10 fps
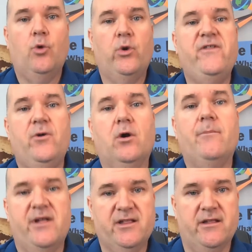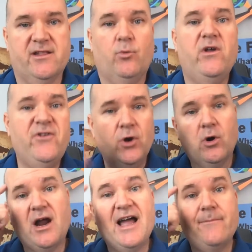with your business, with
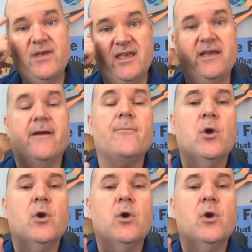your IP.